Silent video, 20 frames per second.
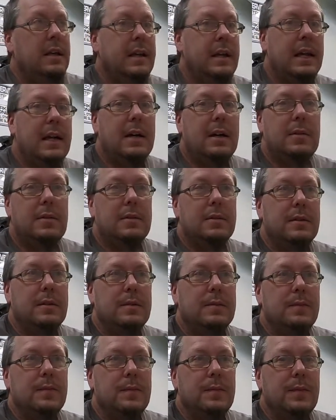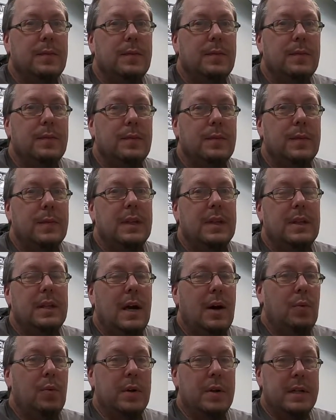Now,
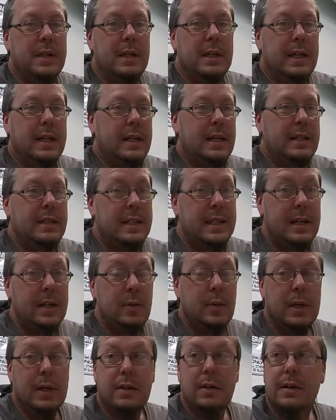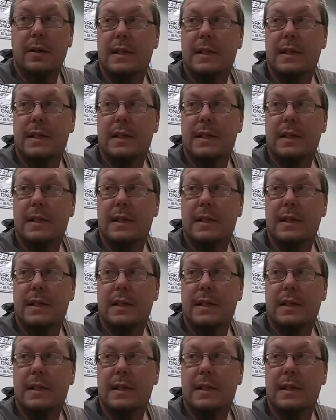I want to get a TIG welder